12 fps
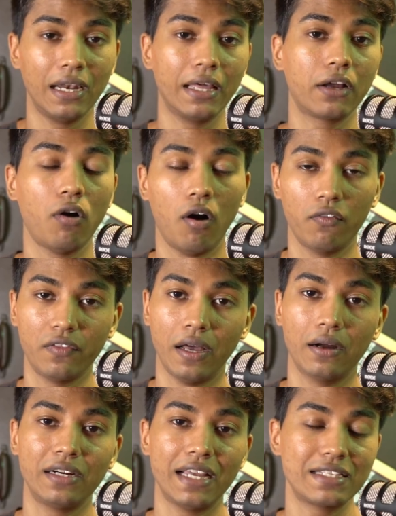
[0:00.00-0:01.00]
link of
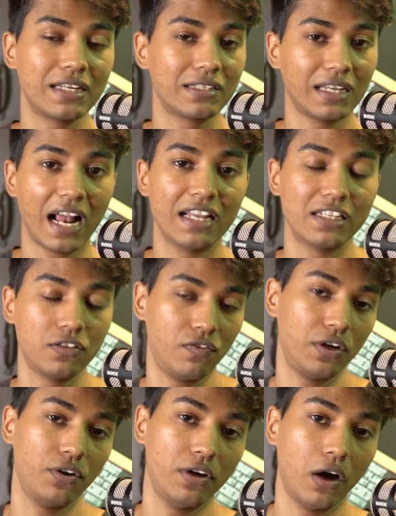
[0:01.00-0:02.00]
the test series analysis
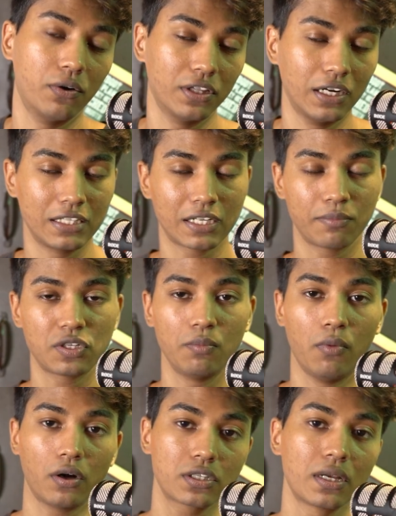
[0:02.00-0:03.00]
video down in the
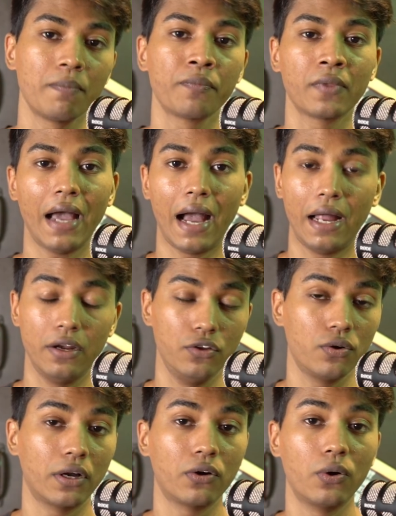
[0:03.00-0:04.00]
description box and
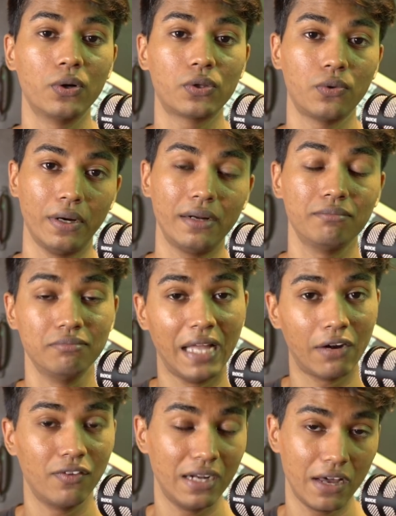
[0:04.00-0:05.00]
you can go through it
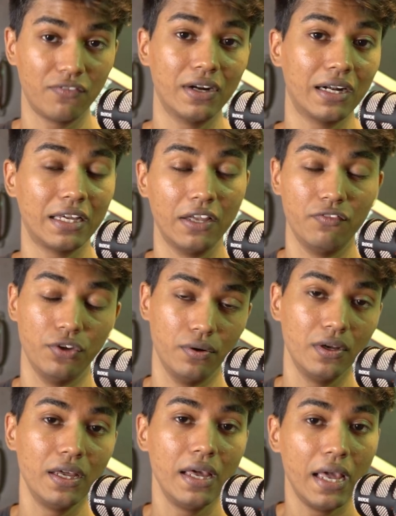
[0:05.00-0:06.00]
that will definitely give
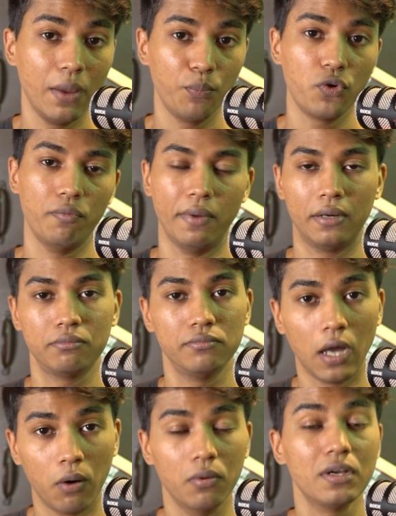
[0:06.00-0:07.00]
you improvement
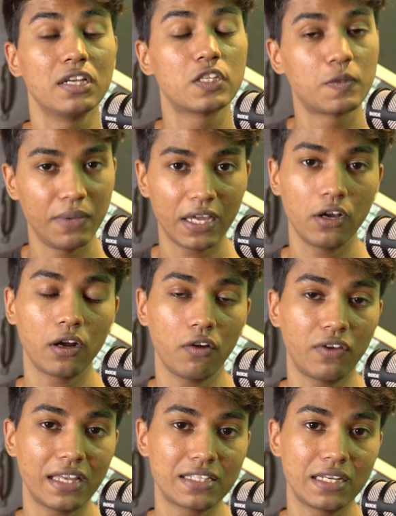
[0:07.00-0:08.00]
now speaking
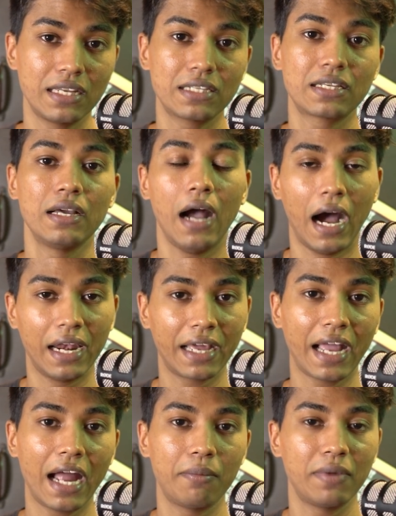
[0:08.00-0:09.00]
of test series
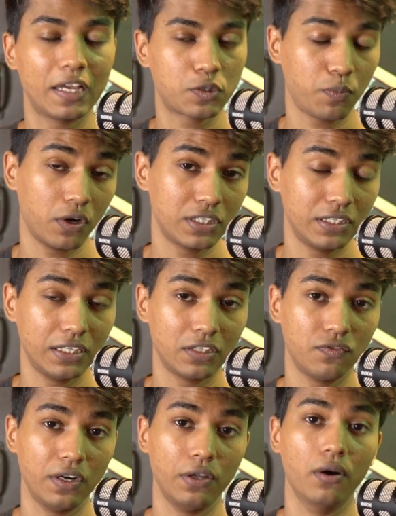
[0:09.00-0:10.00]
unacademy has sponsored
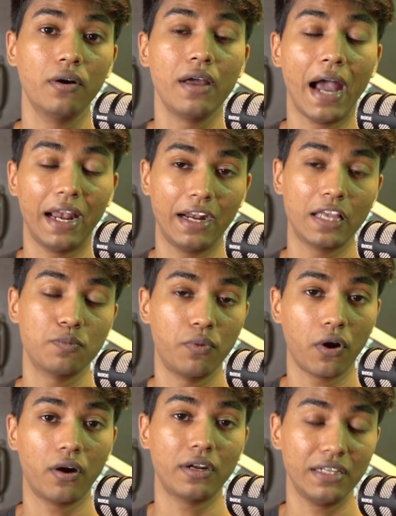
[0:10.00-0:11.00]
this video and it has
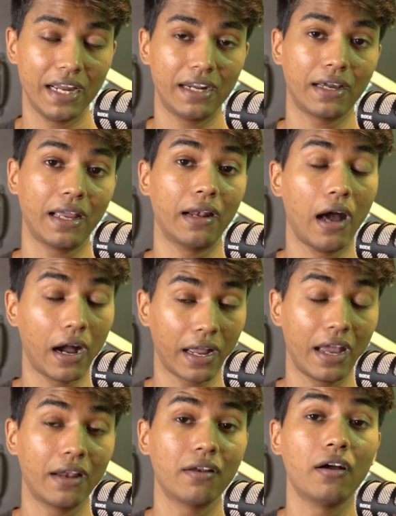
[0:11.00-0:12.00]
brought yet again
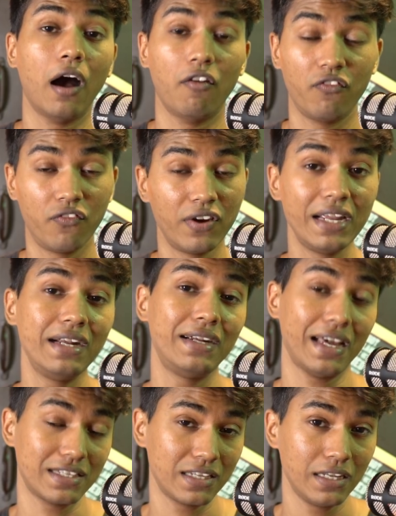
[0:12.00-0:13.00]
again a free
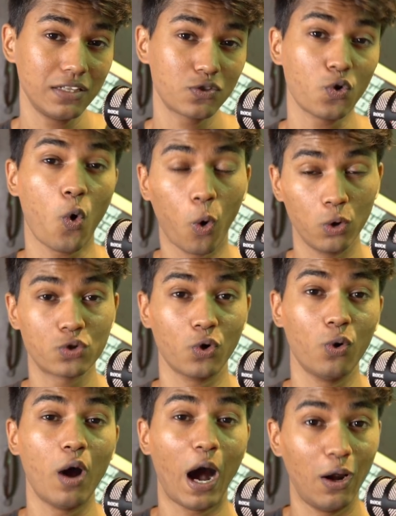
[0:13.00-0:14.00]
test series
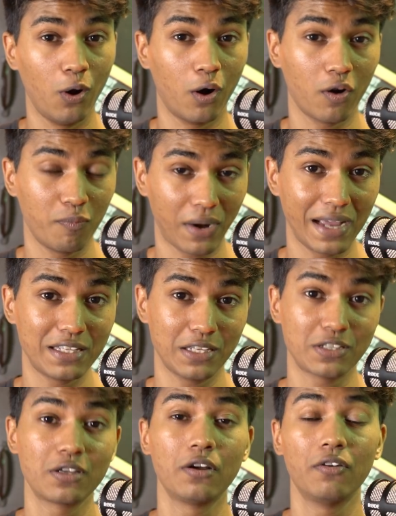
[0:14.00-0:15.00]
also a lot of
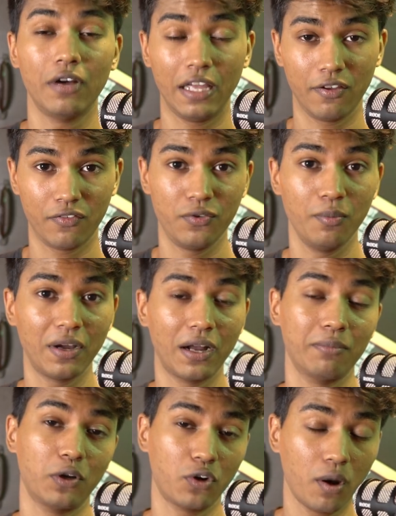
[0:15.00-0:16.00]
prizes if you
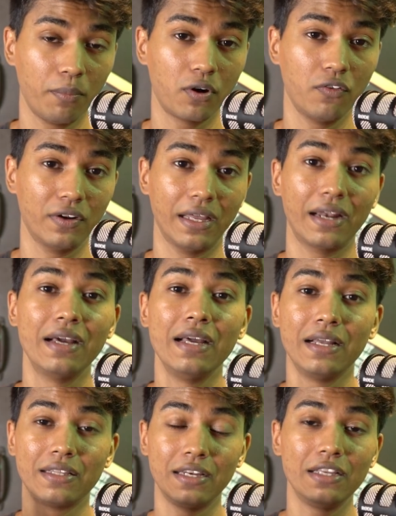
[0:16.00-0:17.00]
become the topper over there
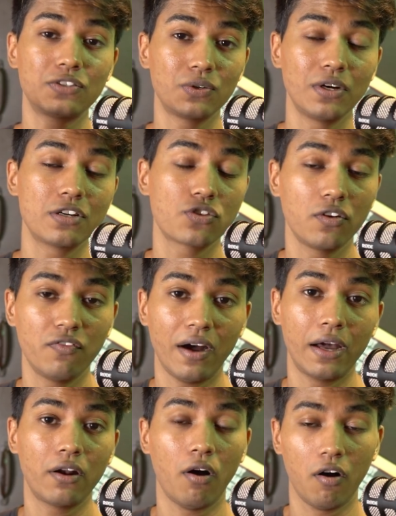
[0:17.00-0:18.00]
three students so
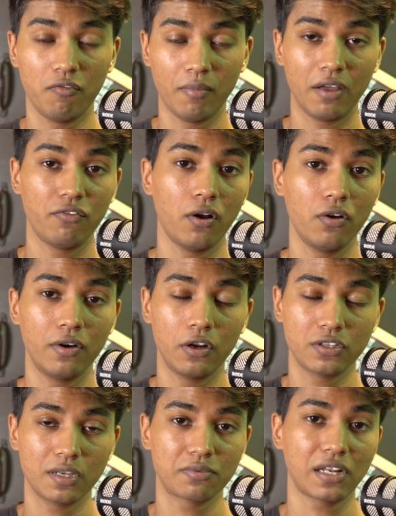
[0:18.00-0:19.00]
far of my follower
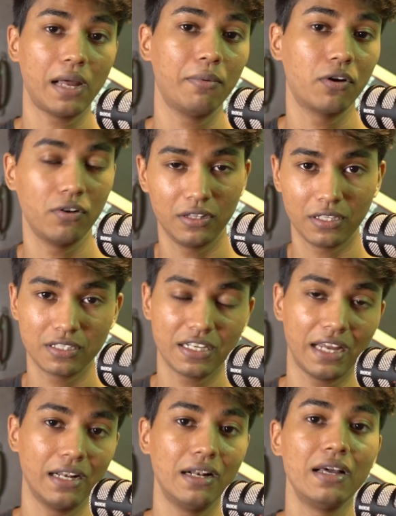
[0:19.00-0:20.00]
or subscriber on this
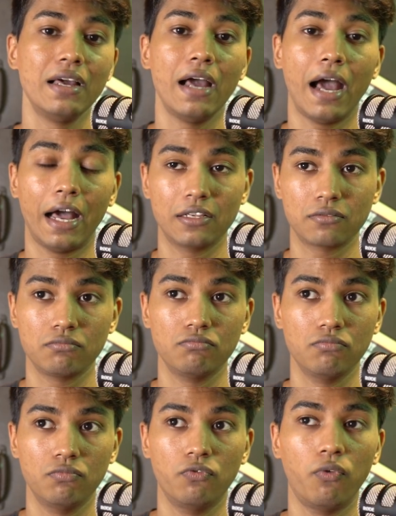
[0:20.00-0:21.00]
channel has
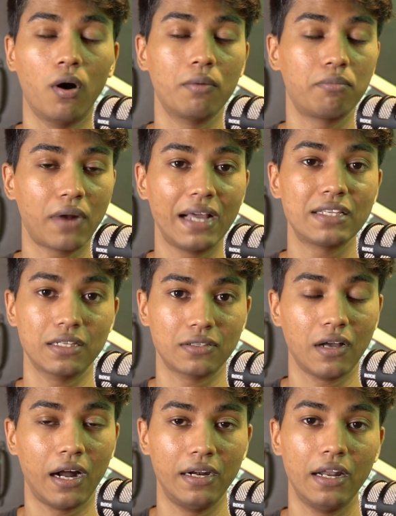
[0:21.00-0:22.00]
won
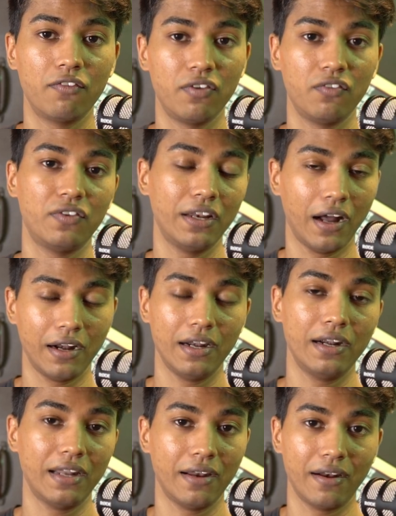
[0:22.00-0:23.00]
prizes under 15
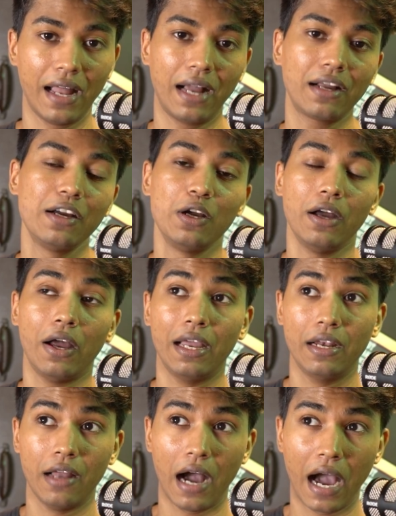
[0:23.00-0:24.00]
under 10 rank
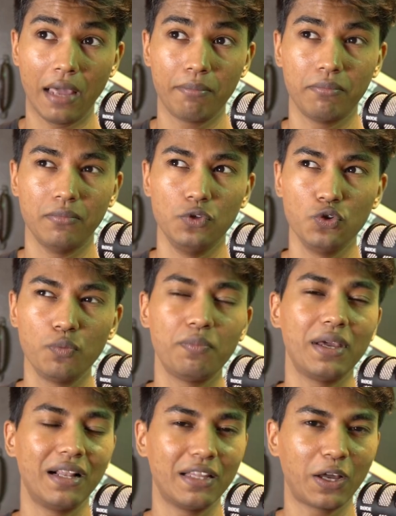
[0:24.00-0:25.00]
in I,
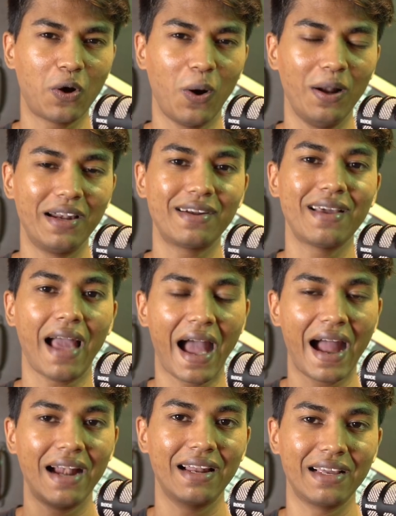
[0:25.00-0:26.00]
upl they called it
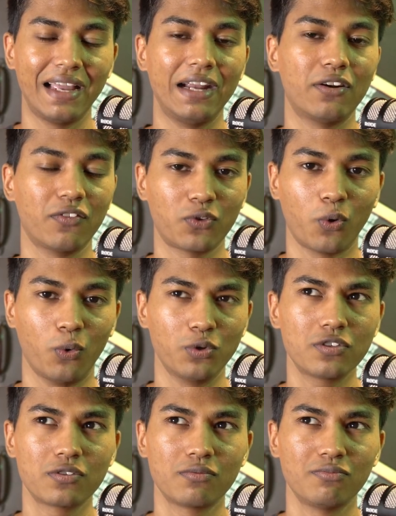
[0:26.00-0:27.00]
and gate of
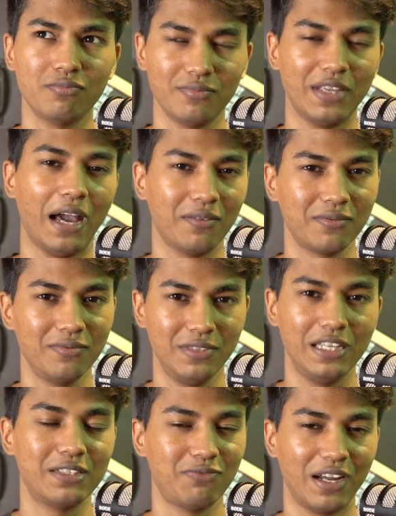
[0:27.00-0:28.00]
thrones yeah
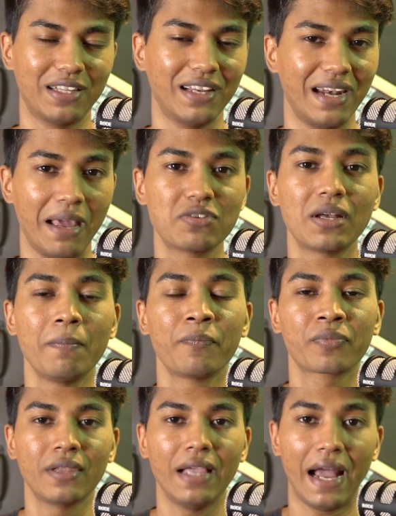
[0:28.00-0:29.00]
these were the names
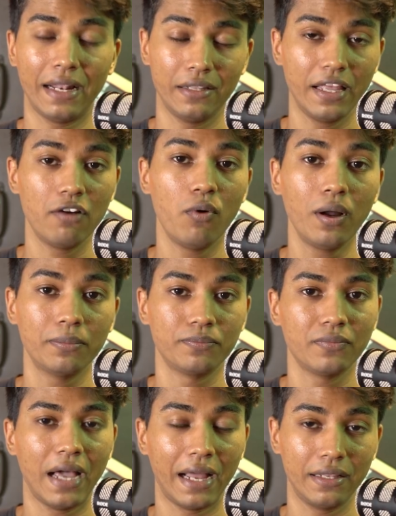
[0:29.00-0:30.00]
and they've won
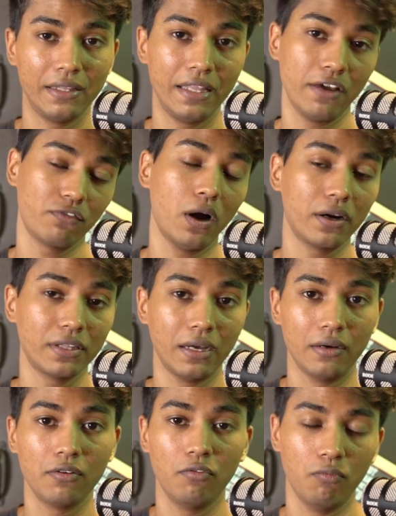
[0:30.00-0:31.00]
and they've got
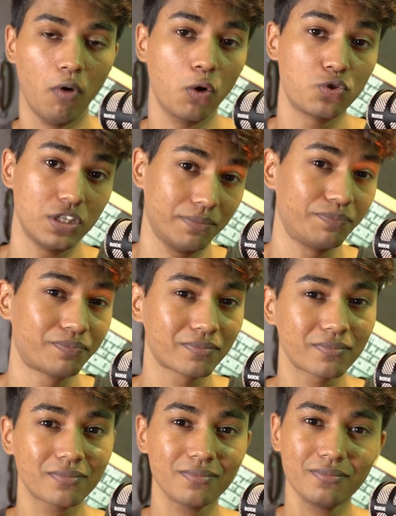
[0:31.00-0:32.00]
the voucher
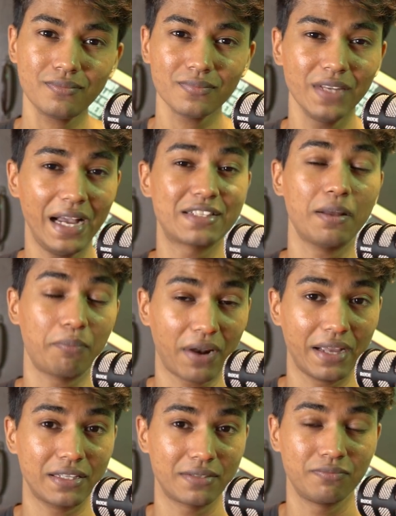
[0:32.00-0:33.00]
as the
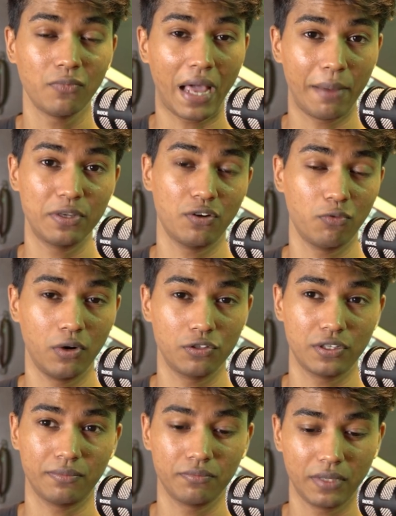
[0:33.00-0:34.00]
price amazon
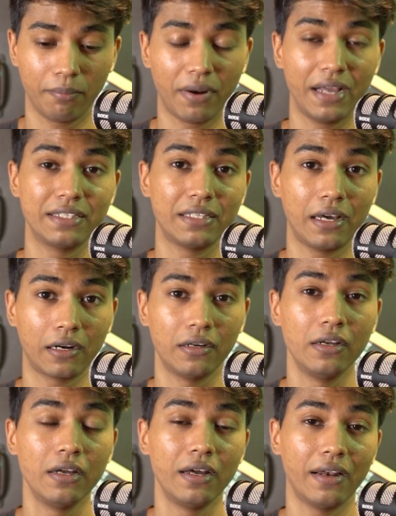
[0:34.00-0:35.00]
voucher the prices are
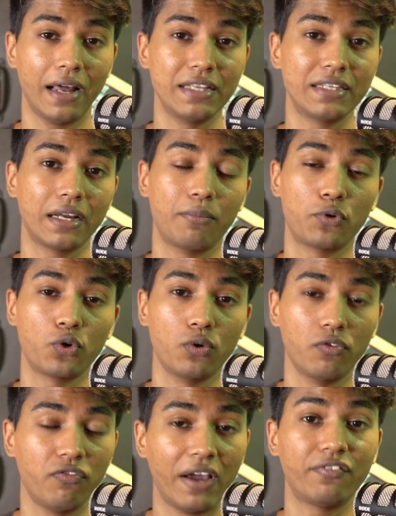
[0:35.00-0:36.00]
rising up
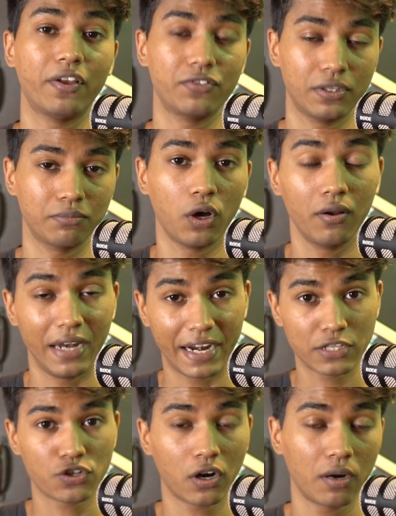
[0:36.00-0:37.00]
to 5000 so
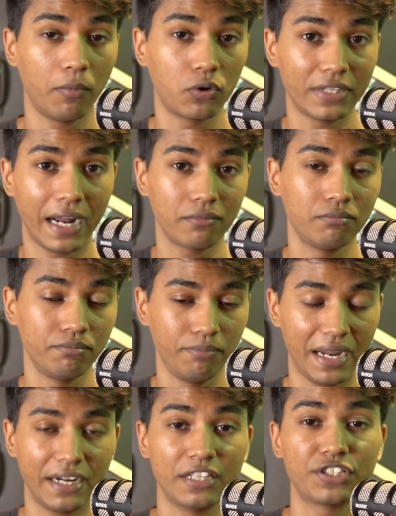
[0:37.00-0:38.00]
let us talk about that
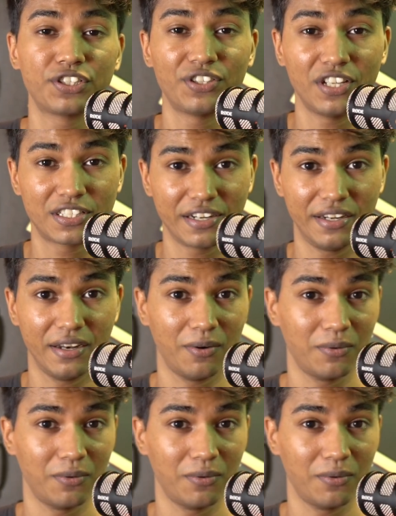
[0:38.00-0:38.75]
pay attention to the screen